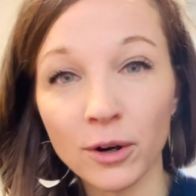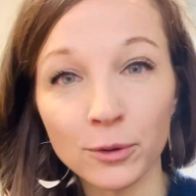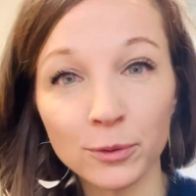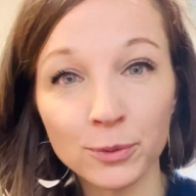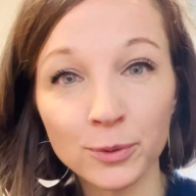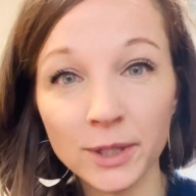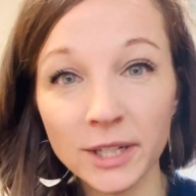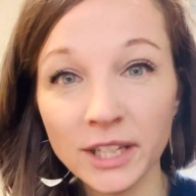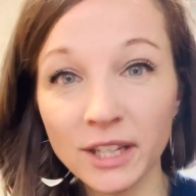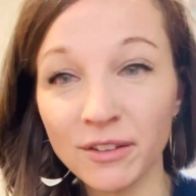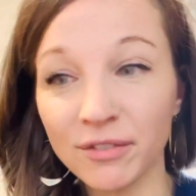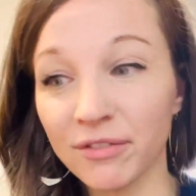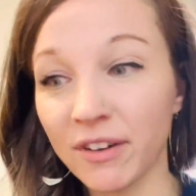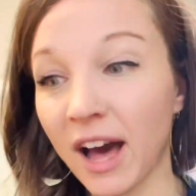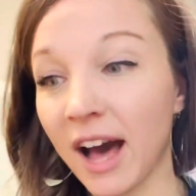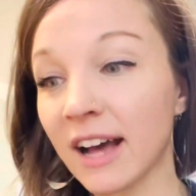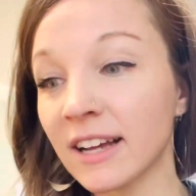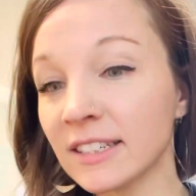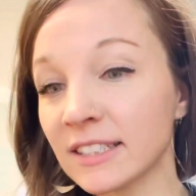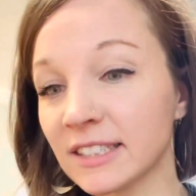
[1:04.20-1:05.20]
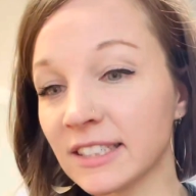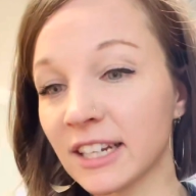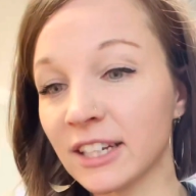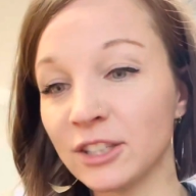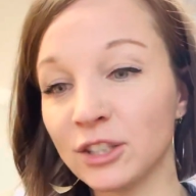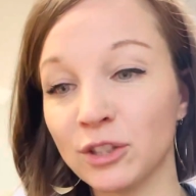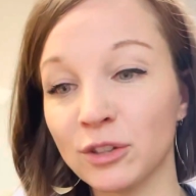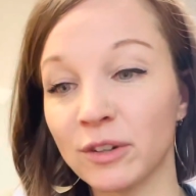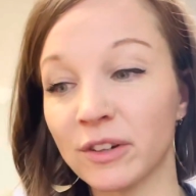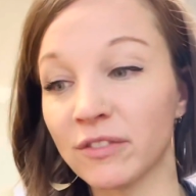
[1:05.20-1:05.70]
really fast
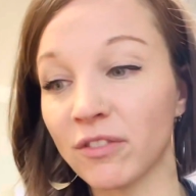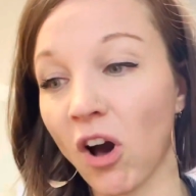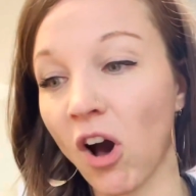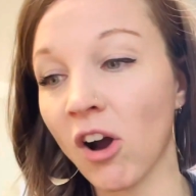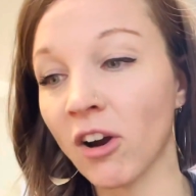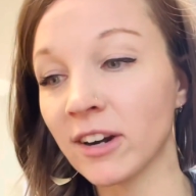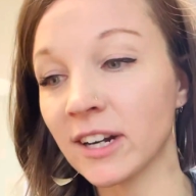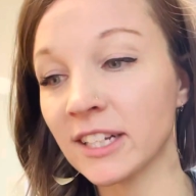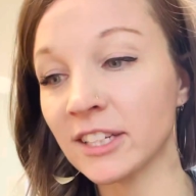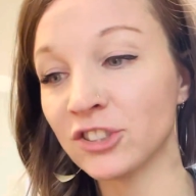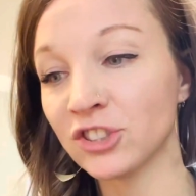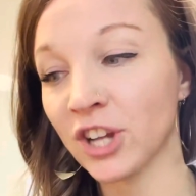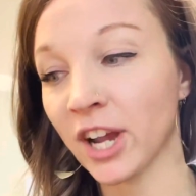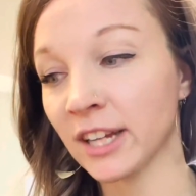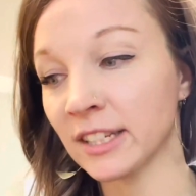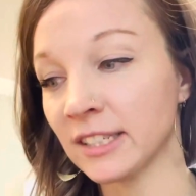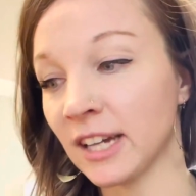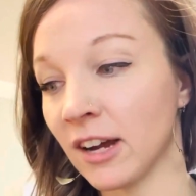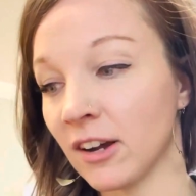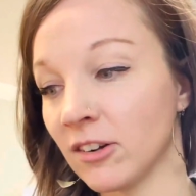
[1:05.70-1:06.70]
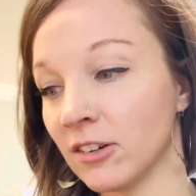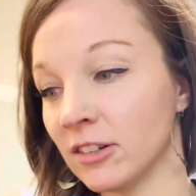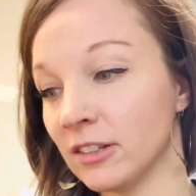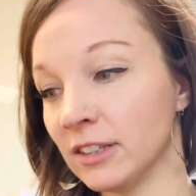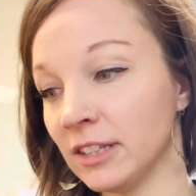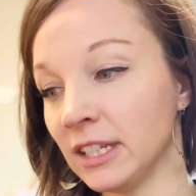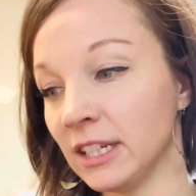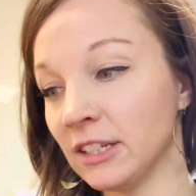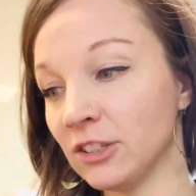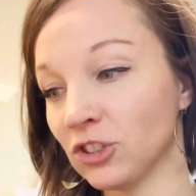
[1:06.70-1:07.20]
and you have already checked out
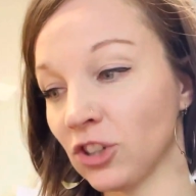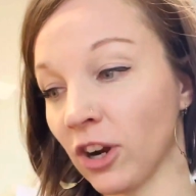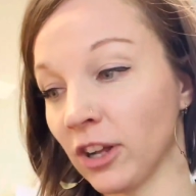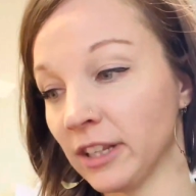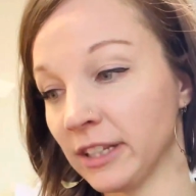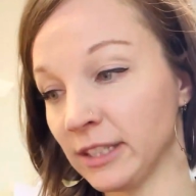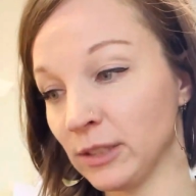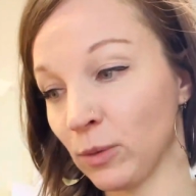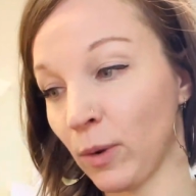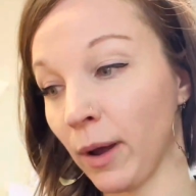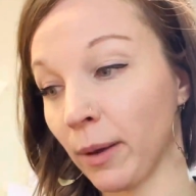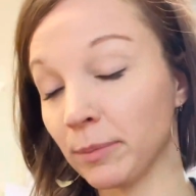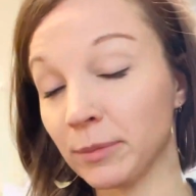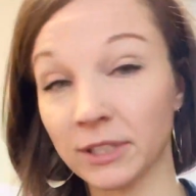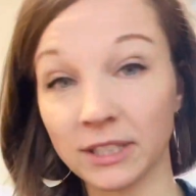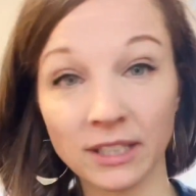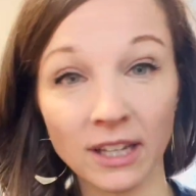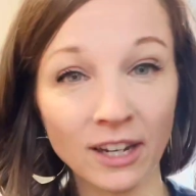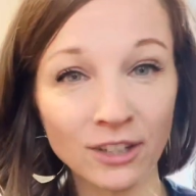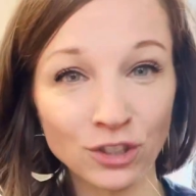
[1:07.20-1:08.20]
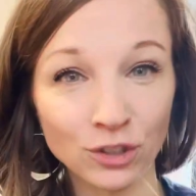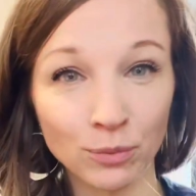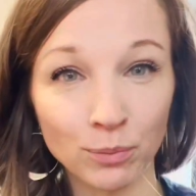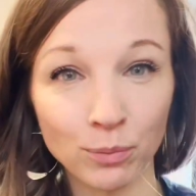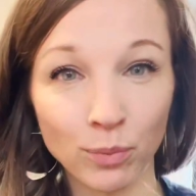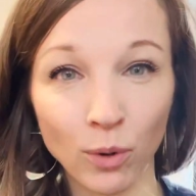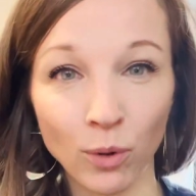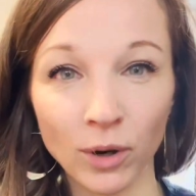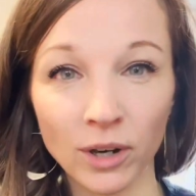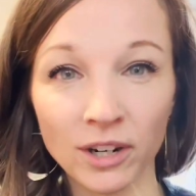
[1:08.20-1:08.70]
the Charlotte's Web discussion
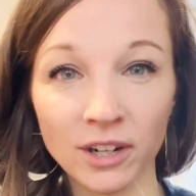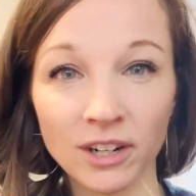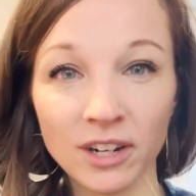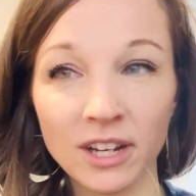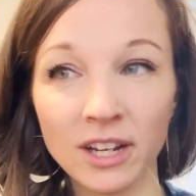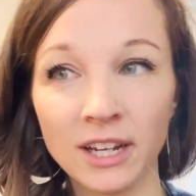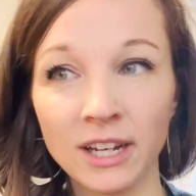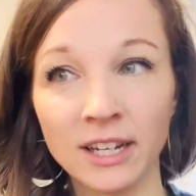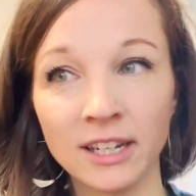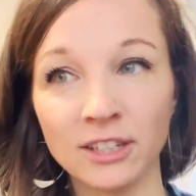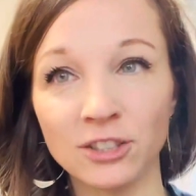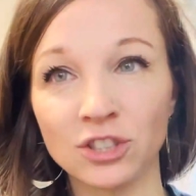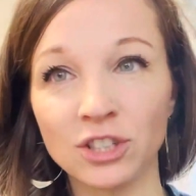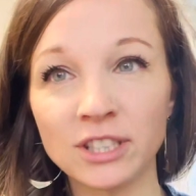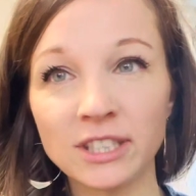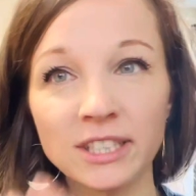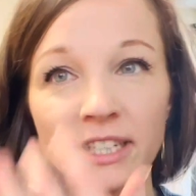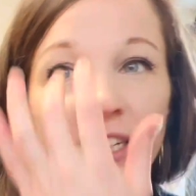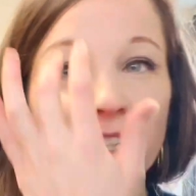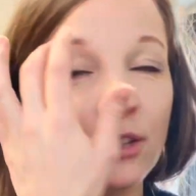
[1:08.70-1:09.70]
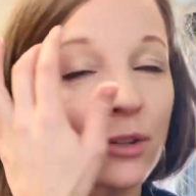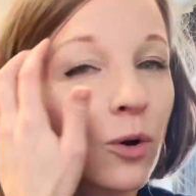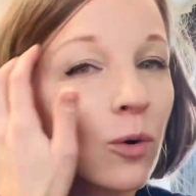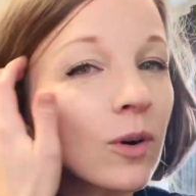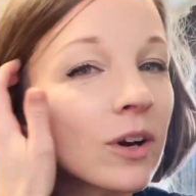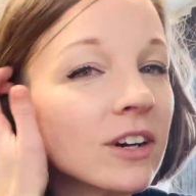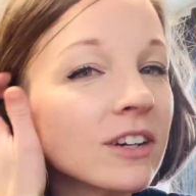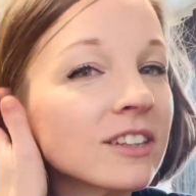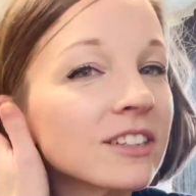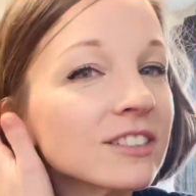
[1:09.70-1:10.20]
board, just
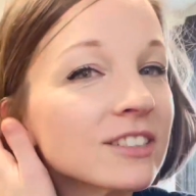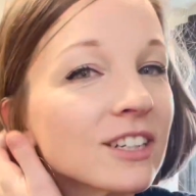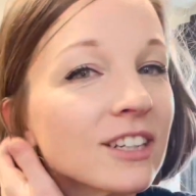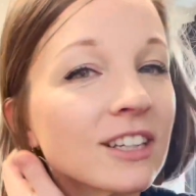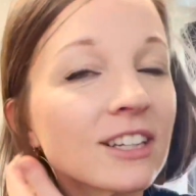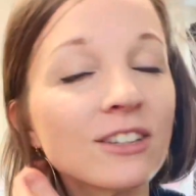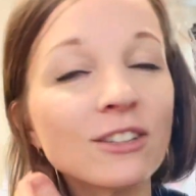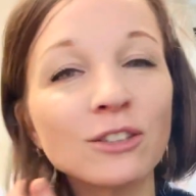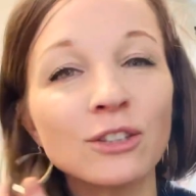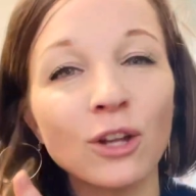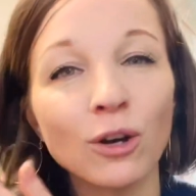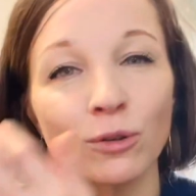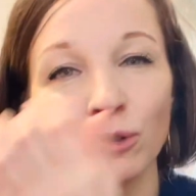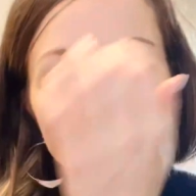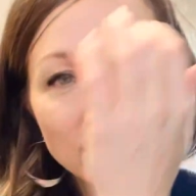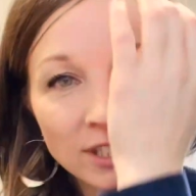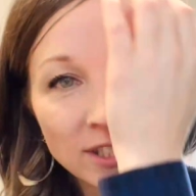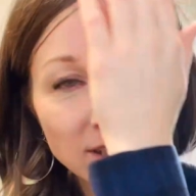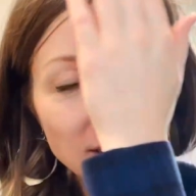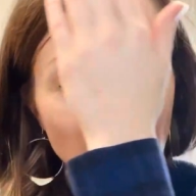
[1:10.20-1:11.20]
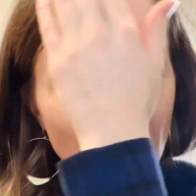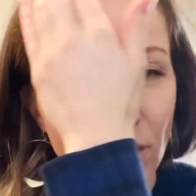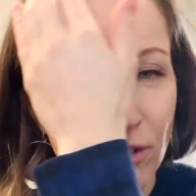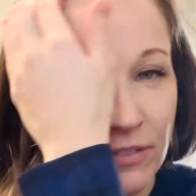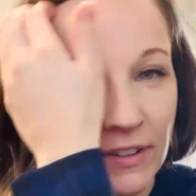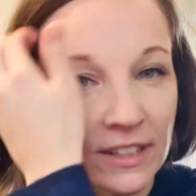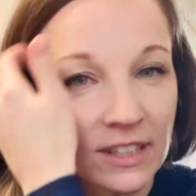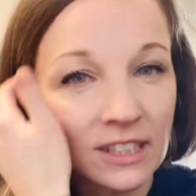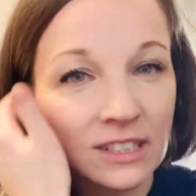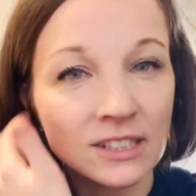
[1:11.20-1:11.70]
ignore there's a little note to self
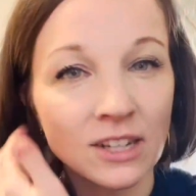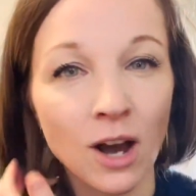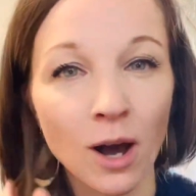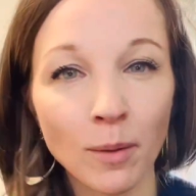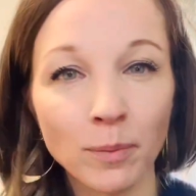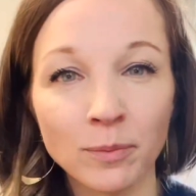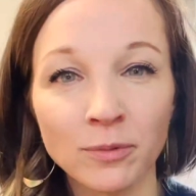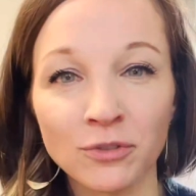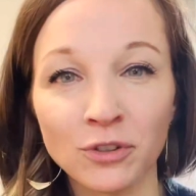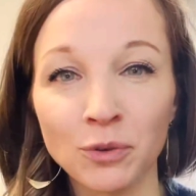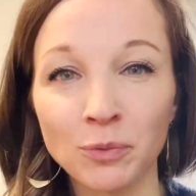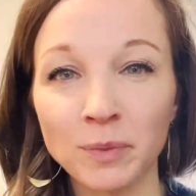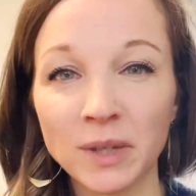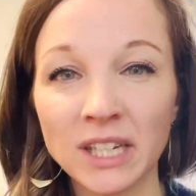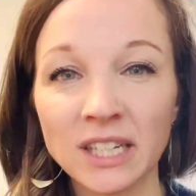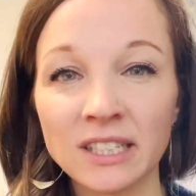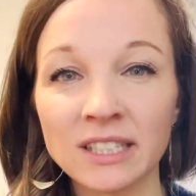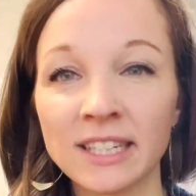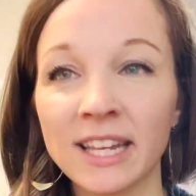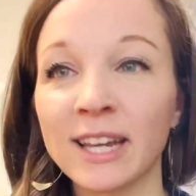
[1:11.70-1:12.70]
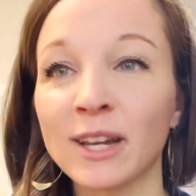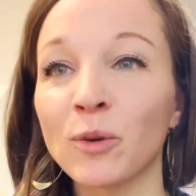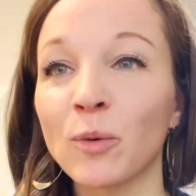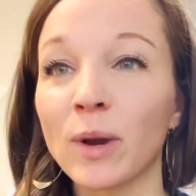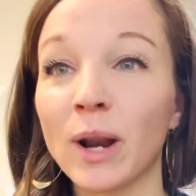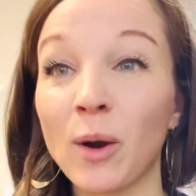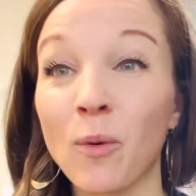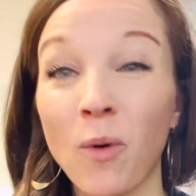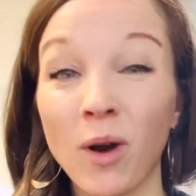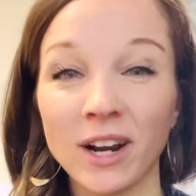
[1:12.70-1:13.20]
at the top for me saying what
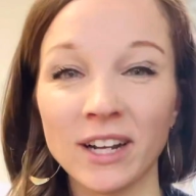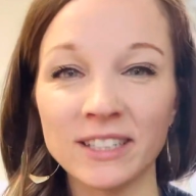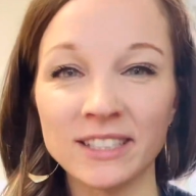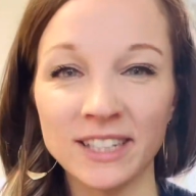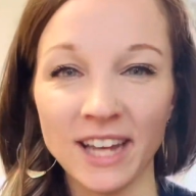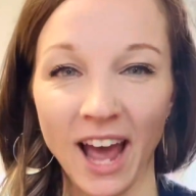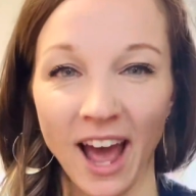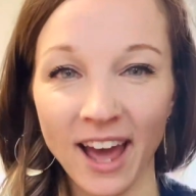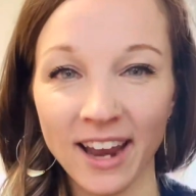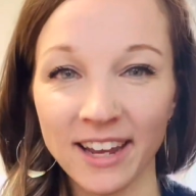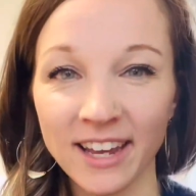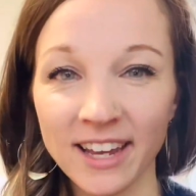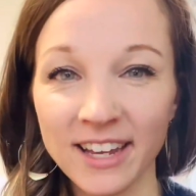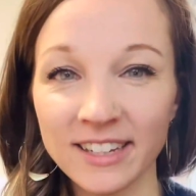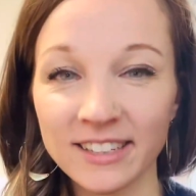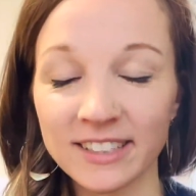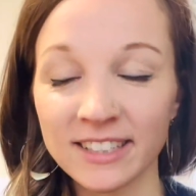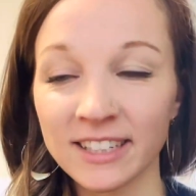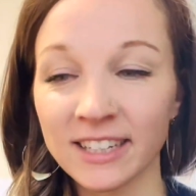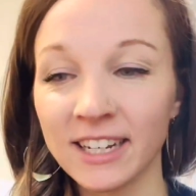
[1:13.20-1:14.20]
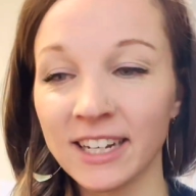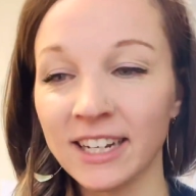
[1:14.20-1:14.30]
I wanted to edit.